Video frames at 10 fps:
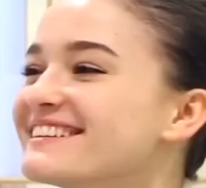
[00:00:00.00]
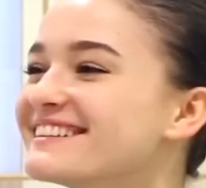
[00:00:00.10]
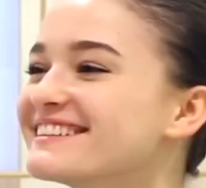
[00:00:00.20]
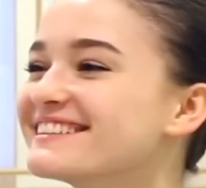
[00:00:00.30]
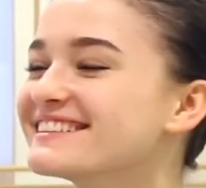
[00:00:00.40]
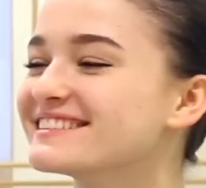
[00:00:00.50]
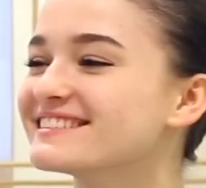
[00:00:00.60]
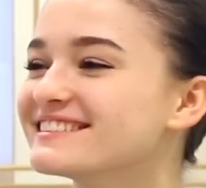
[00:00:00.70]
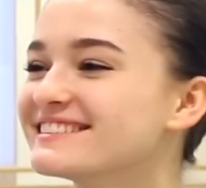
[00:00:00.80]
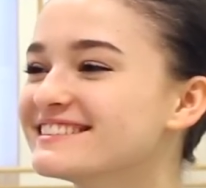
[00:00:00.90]

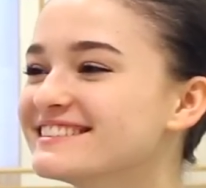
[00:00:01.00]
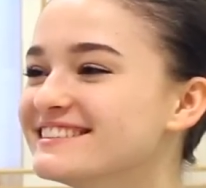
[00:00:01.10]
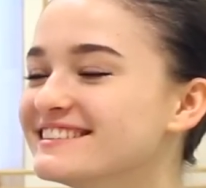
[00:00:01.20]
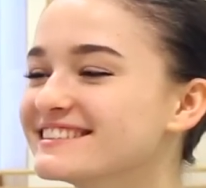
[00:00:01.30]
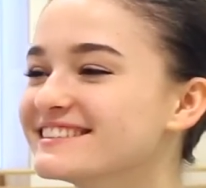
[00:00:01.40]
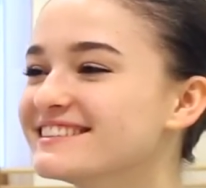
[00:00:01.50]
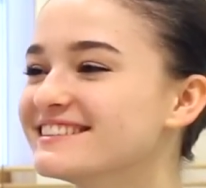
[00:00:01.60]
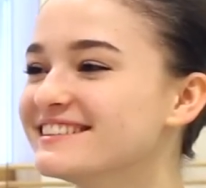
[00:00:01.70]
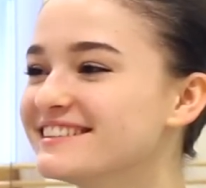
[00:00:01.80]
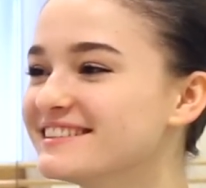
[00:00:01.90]

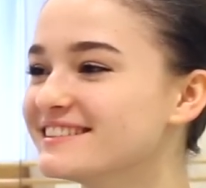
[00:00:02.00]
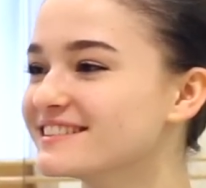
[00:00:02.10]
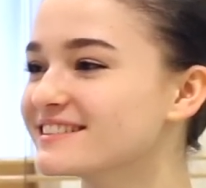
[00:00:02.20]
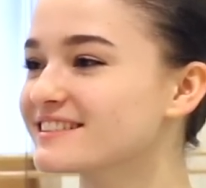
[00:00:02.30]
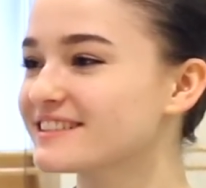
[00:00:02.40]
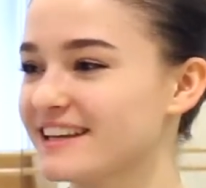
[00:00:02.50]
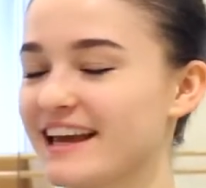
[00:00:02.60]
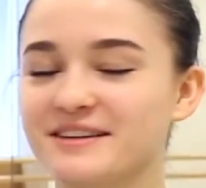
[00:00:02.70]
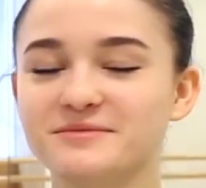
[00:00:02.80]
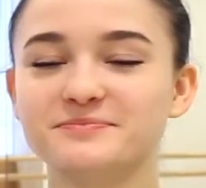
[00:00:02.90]

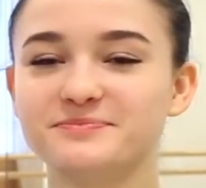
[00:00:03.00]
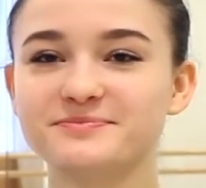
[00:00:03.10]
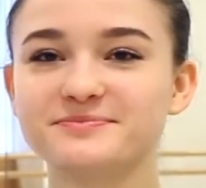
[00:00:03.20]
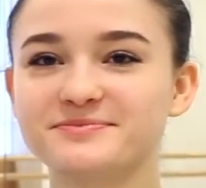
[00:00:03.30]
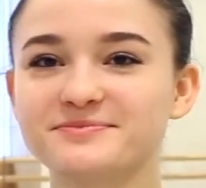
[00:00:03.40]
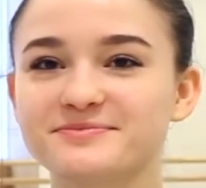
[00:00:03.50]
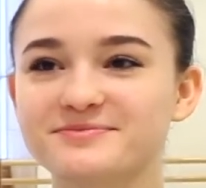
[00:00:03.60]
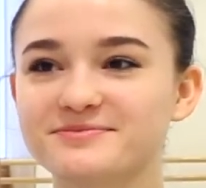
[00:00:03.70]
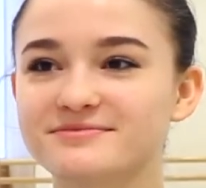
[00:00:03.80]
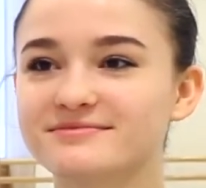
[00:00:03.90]

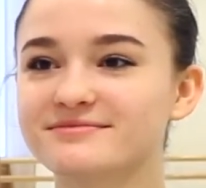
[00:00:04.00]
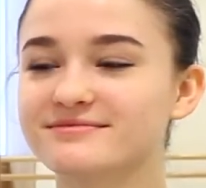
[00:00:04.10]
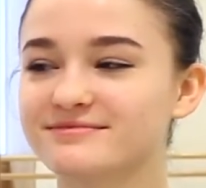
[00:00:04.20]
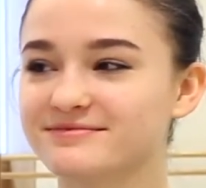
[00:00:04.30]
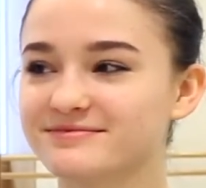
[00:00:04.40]
(silent)